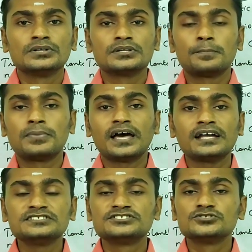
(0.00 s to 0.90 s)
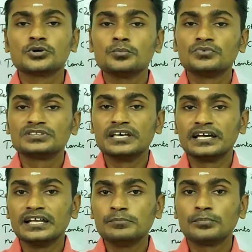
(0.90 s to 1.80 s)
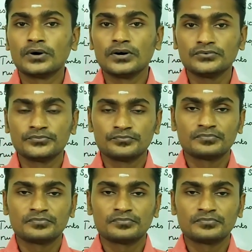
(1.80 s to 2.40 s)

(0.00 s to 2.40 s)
the plant genome with the help of